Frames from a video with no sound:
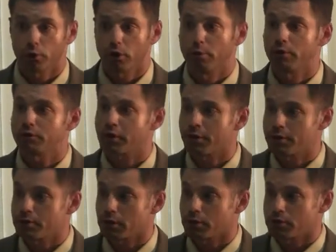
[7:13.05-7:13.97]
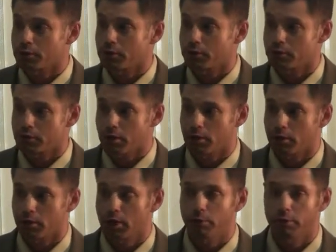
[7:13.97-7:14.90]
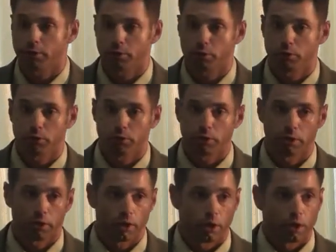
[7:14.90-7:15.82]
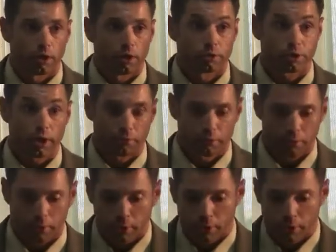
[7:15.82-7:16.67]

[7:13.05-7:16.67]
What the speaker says: criminal sentencing issues and keeping the community safe.